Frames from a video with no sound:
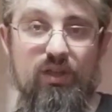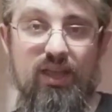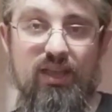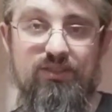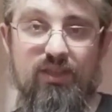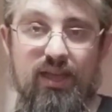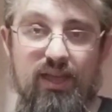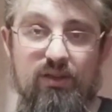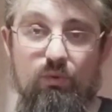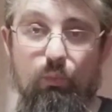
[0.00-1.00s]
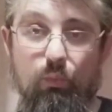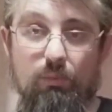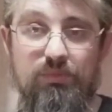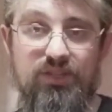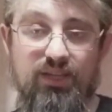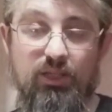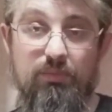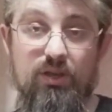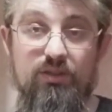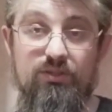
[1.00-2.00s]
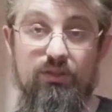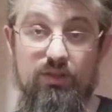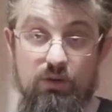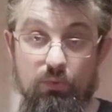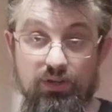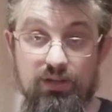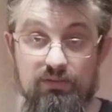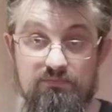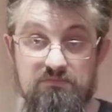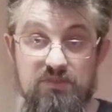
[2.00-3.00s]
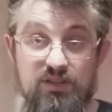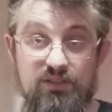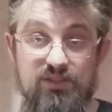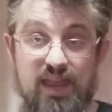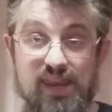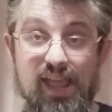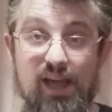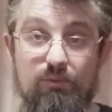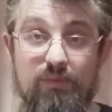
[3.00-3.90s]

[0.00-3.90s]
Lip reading: is there one particular person that you want to take out?